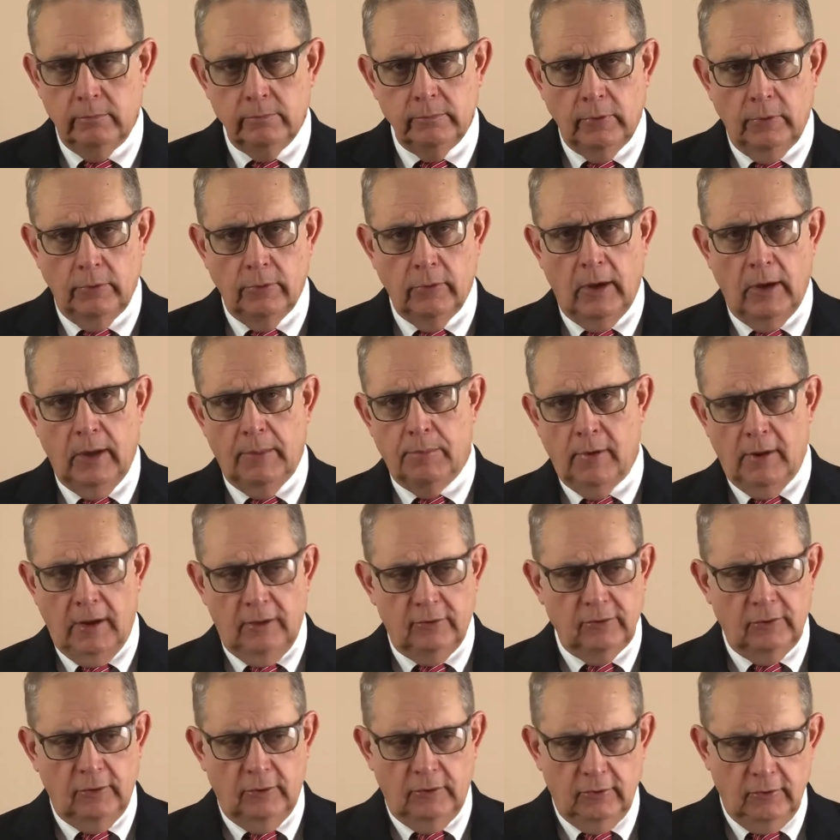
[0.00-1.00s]
The thought
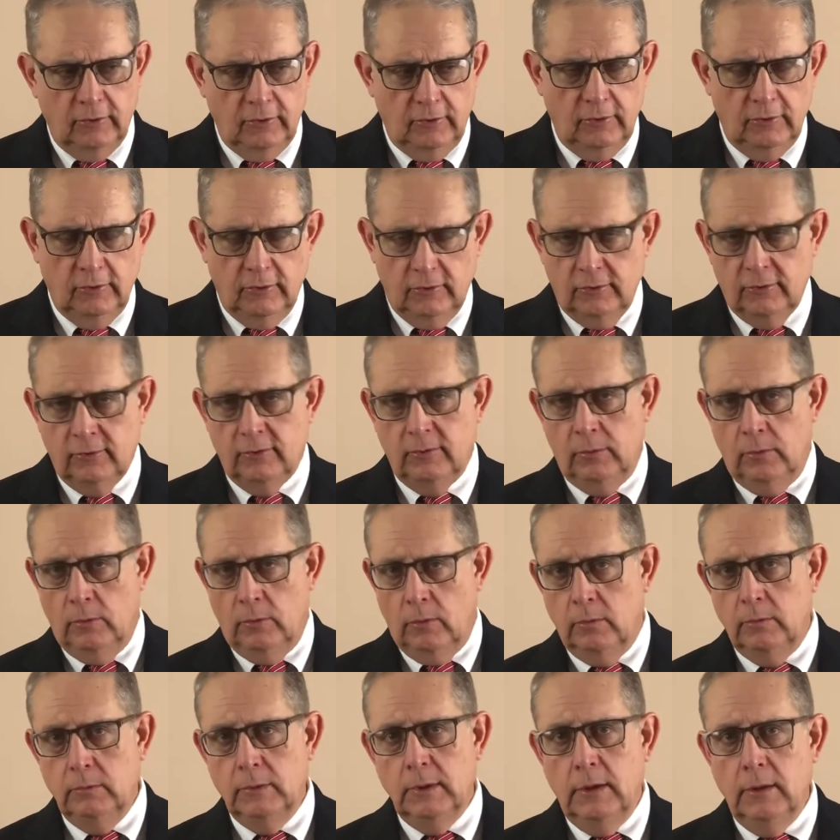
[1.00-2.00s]
process is
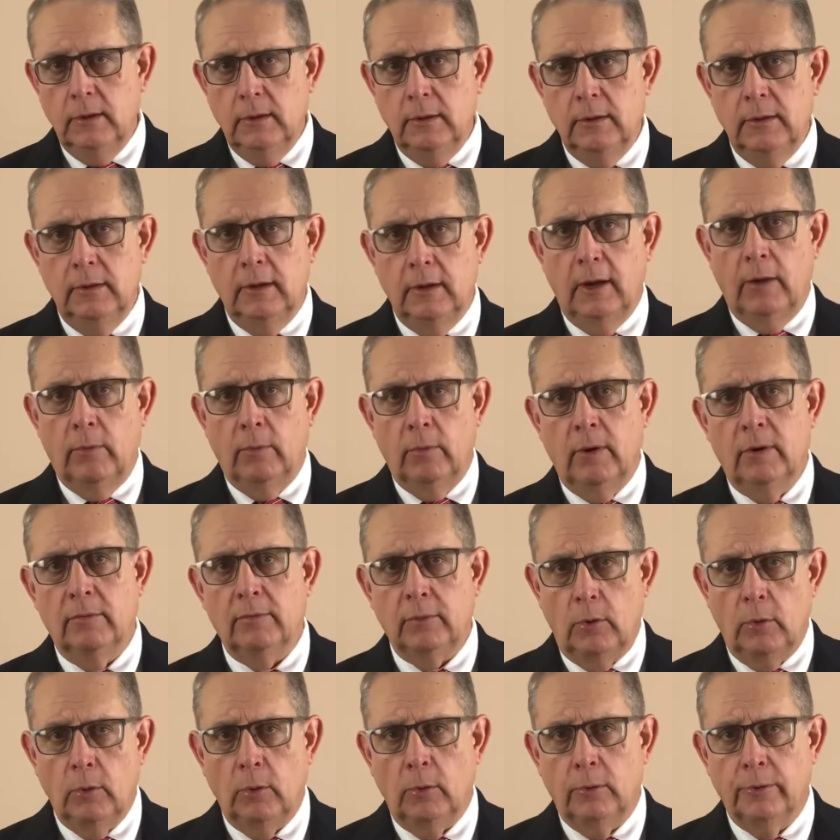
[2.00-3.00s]
to get rid of
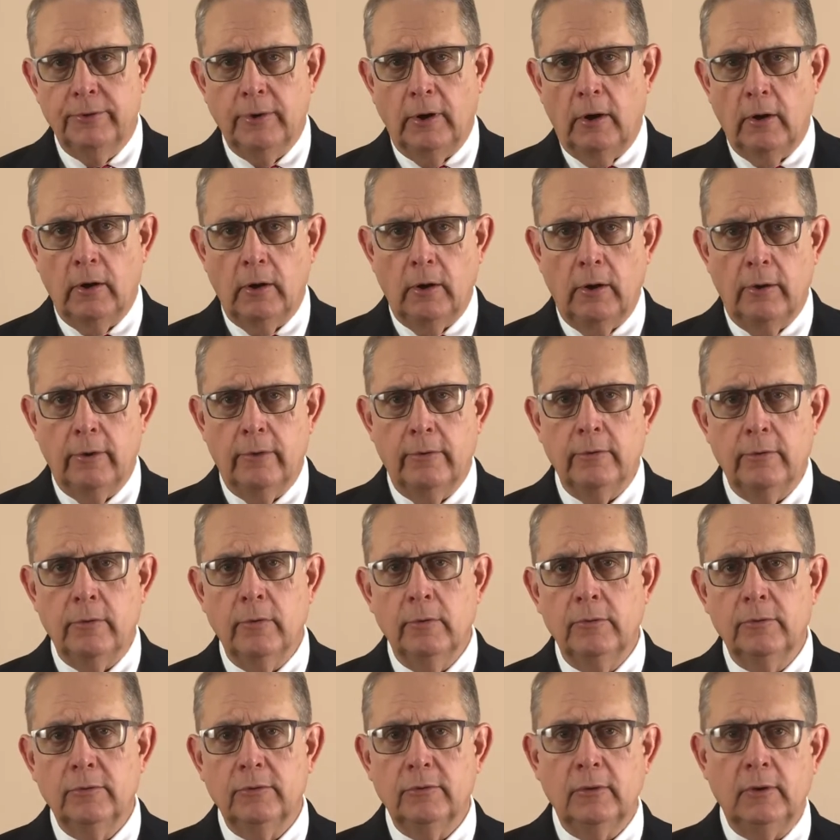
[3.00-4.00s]
old dark colored
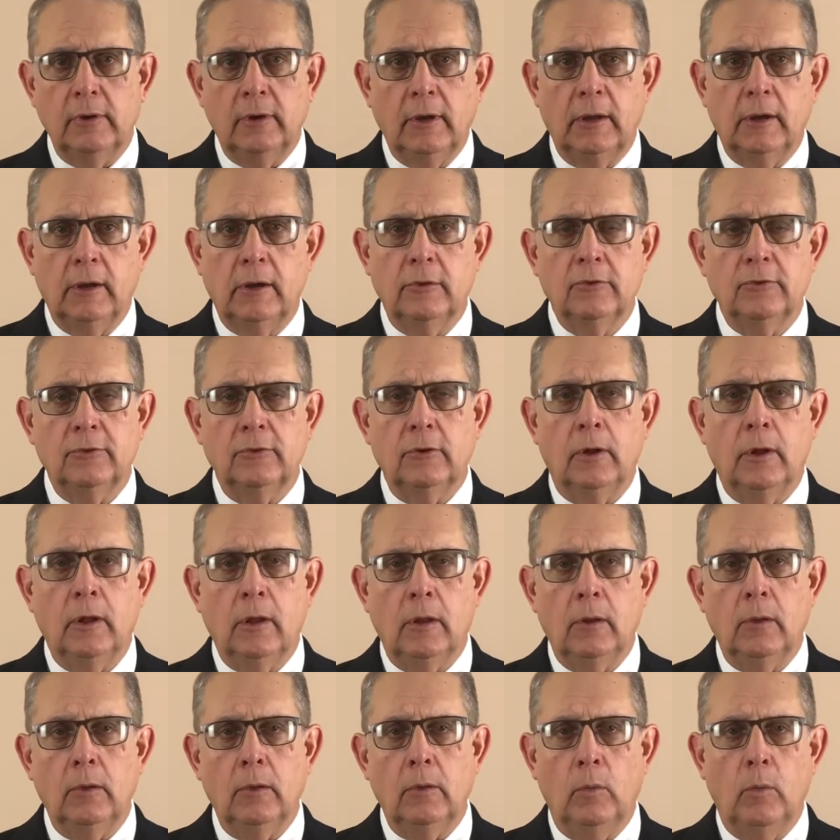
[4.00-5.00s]
roofs and
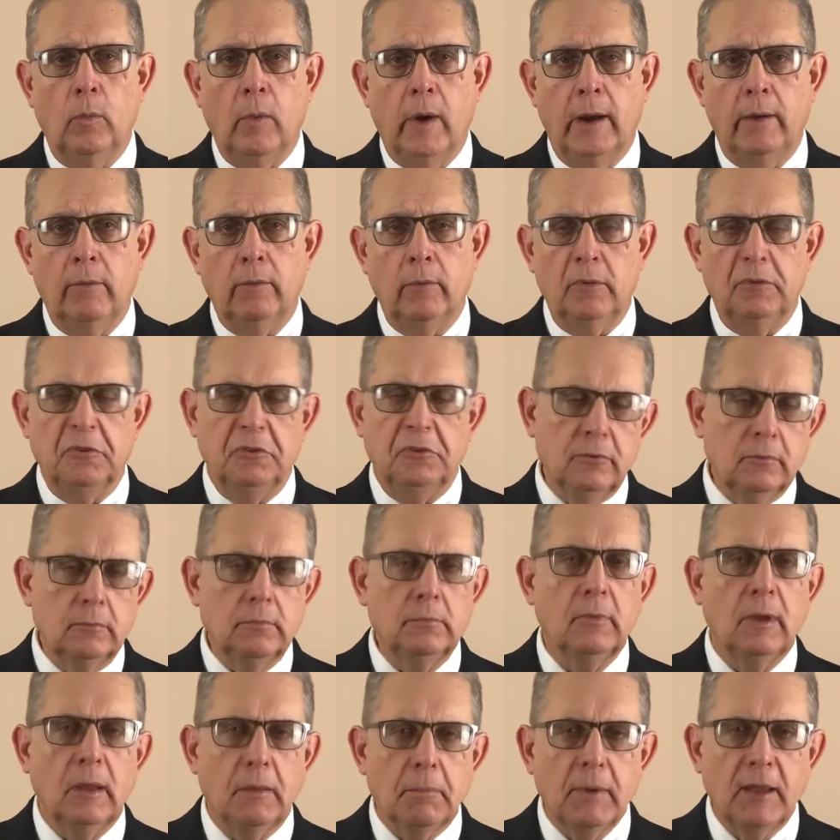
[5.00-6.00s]
install white roofs.
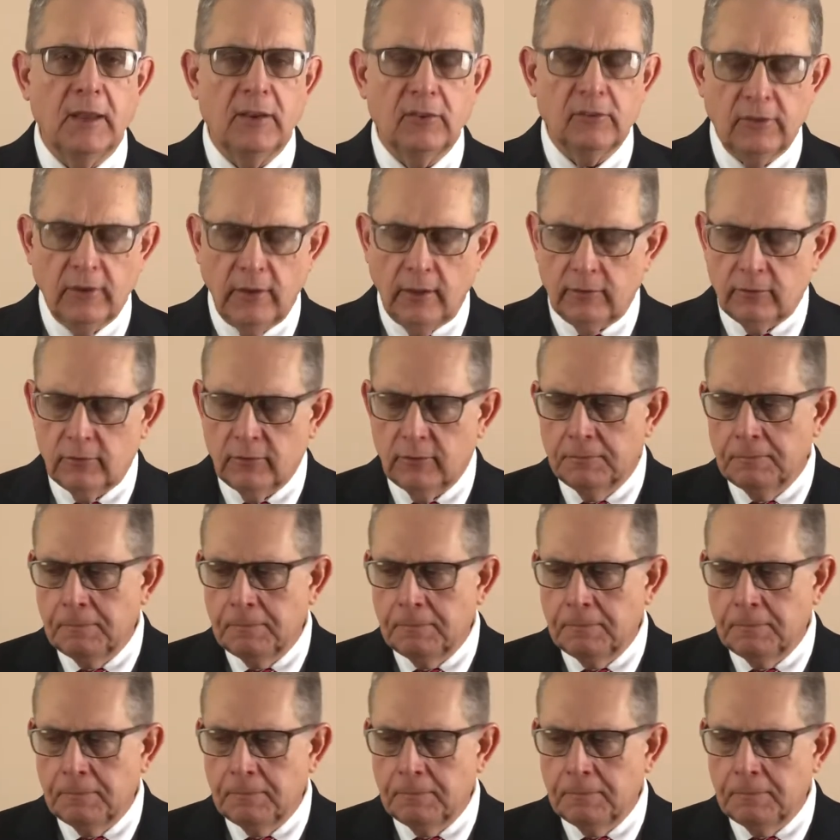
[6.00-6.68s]
That makes sense.